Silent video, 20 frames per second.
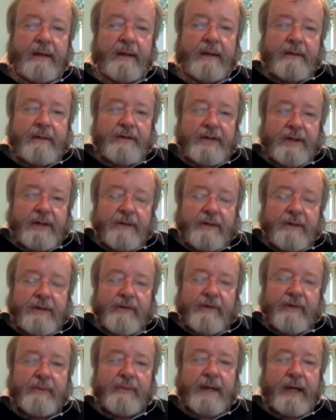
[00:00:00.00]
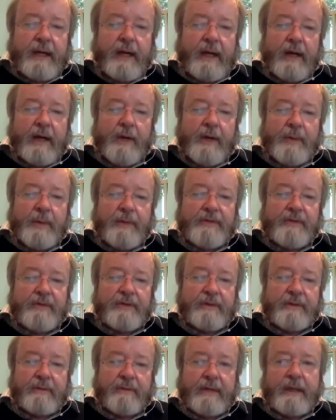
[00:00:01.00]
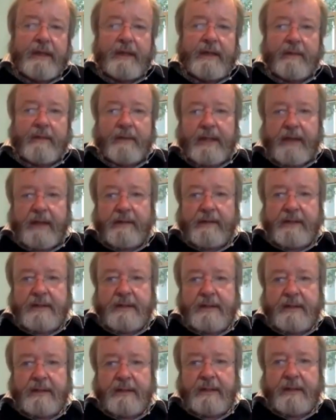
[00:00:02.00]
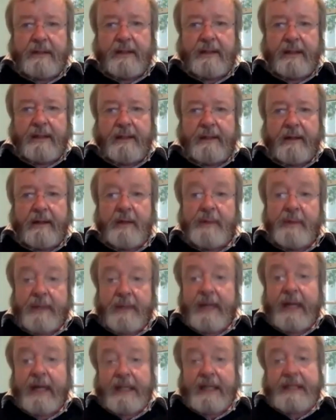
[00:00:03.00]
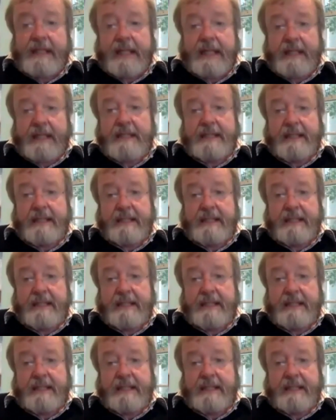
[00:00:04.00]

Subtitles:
journals being open to the reader without open access.